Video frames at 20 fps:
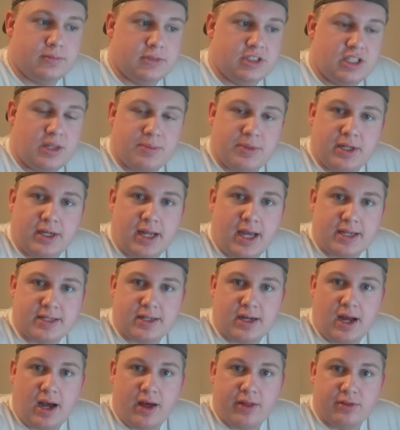Something
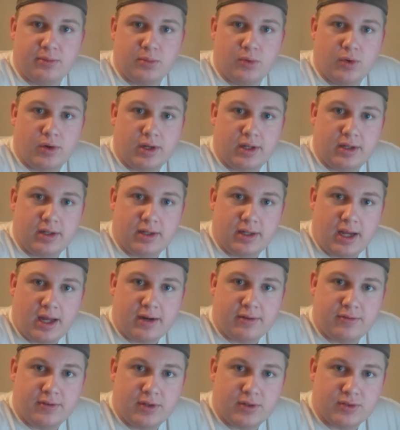nice and hot in the morning
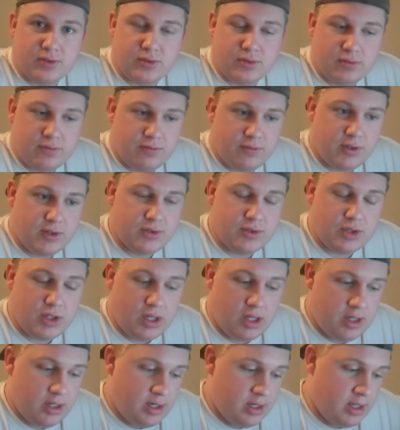kind of feels
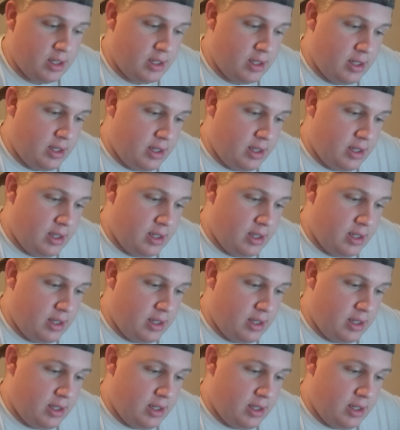good.